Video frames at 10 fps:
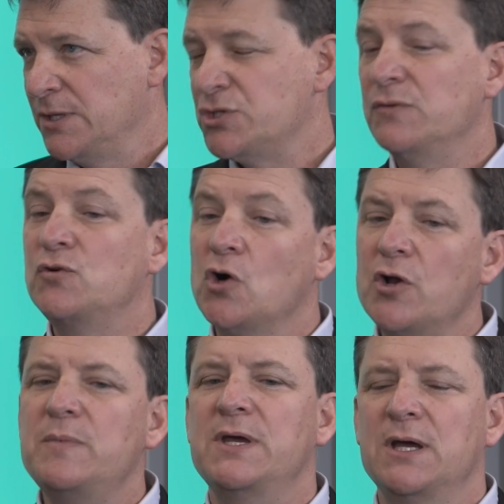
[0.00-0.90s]
So you've got
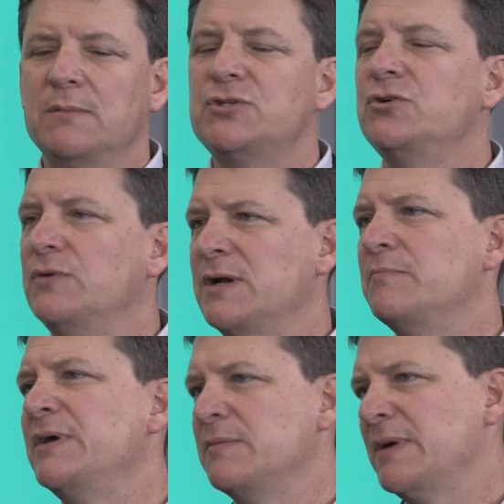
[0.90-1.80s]
to be able to run
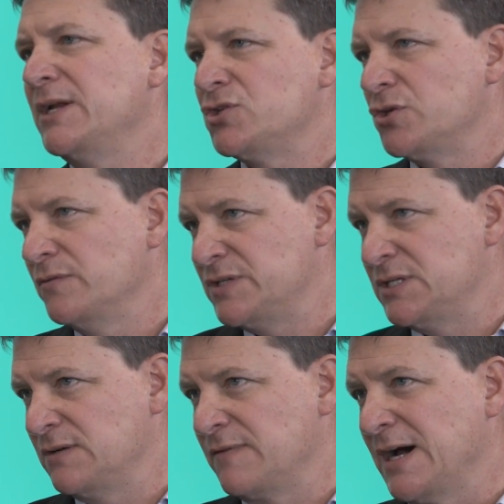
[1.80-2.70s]
big managed
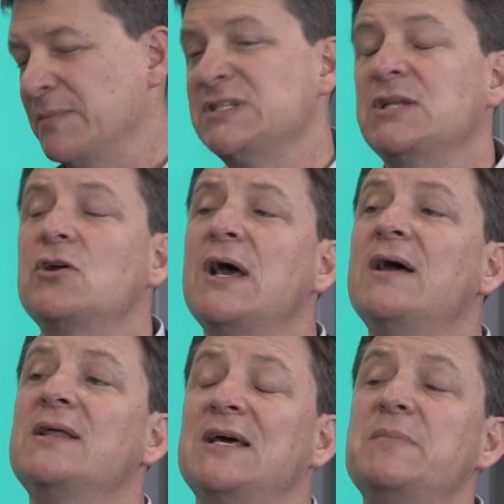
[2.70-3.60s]
services environments. There are not
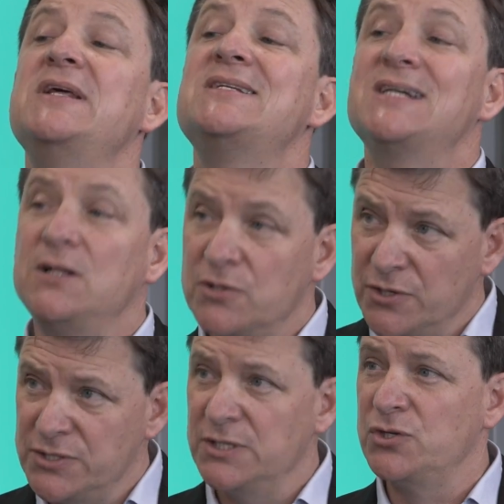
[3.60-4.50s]
that many
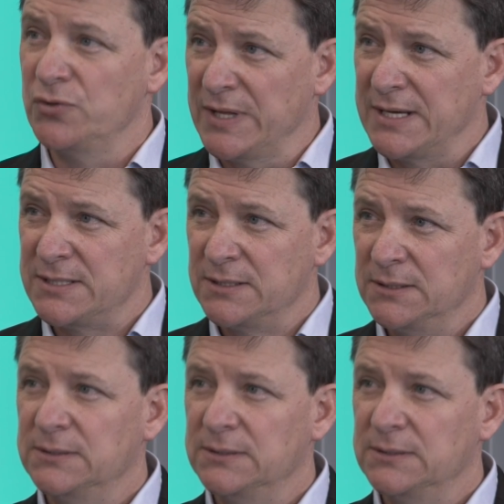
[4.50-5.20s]
telcos that do that.